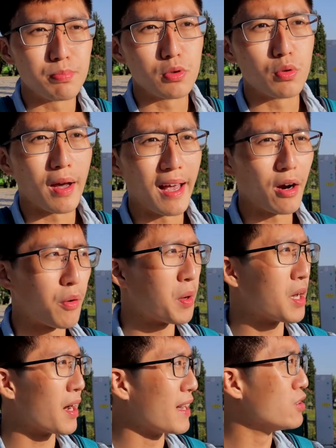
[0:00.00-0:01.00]
blue
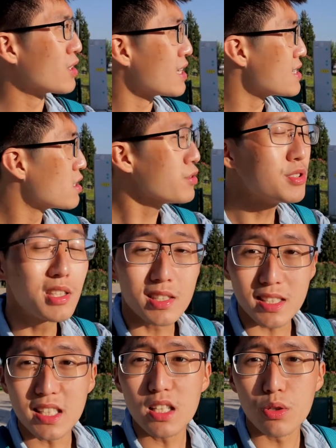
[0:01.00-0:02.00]
area and you can still
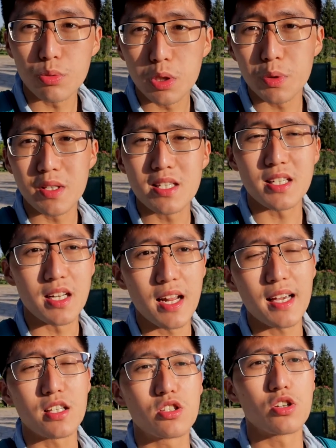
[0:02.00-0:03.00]
see the ruins
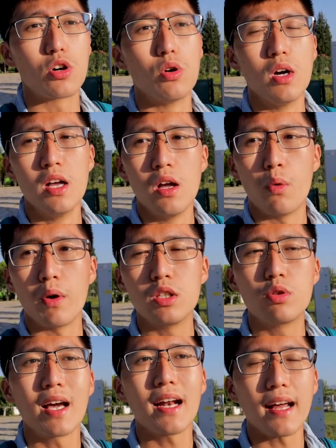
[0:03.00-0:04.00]
today so when
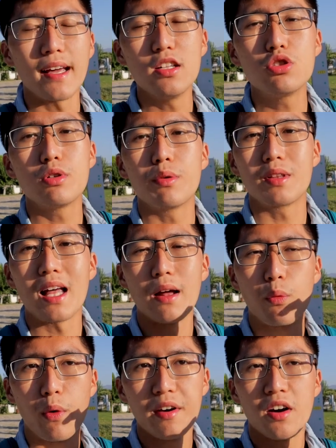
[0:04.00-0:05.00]
you get entry with that
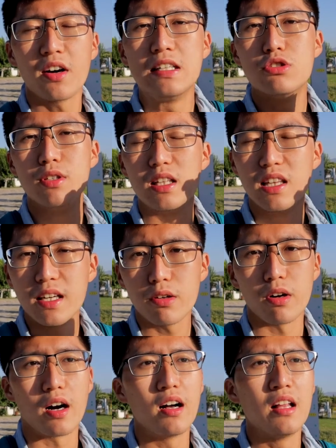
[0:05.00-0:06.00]
100
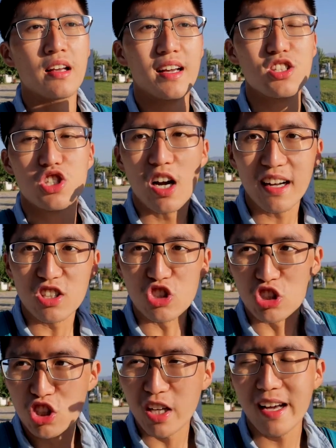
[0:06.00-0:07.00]
lira it's not
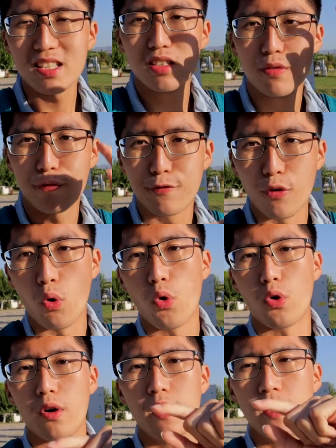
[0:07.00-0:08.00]
just
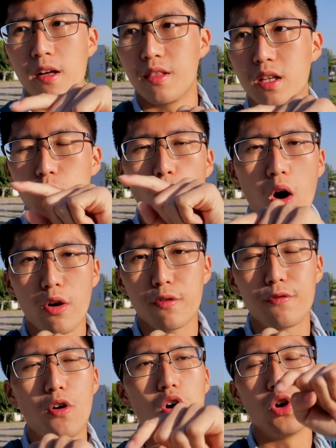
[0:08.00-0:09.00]
for the
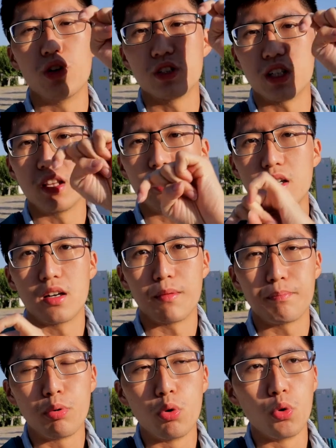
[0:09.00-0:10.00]
waterfalls and the
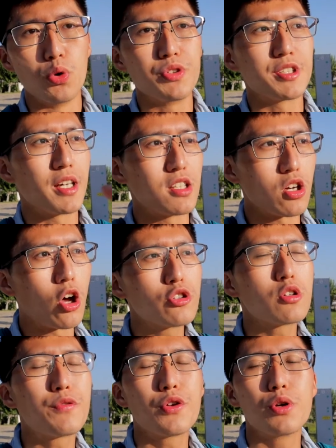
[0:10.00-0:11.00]
pools it's
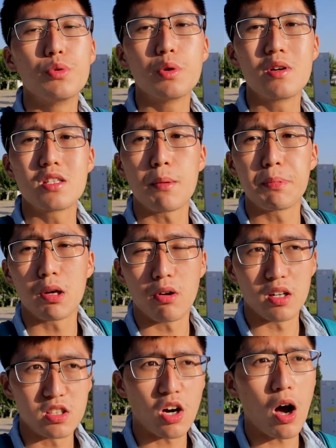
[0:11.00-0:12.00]
also for the ruins up here
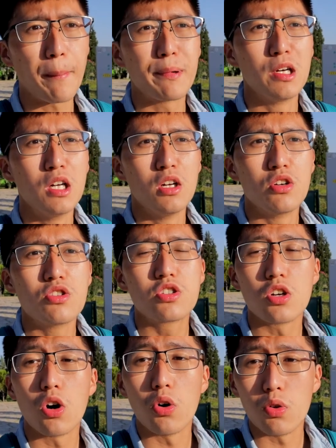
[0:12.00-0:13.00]
on top
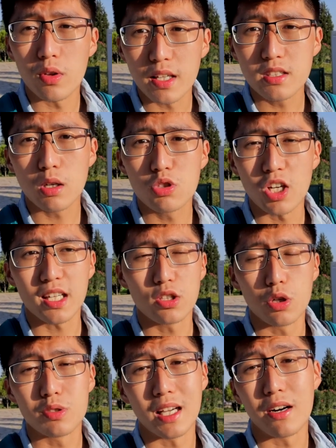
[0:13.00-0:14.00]
so let's go check
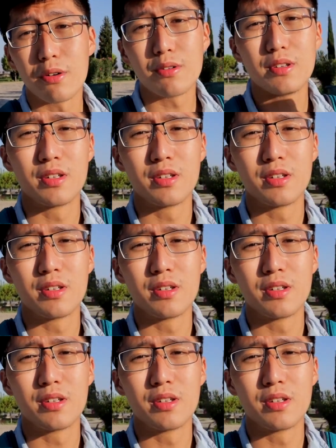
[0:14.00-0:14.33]
those out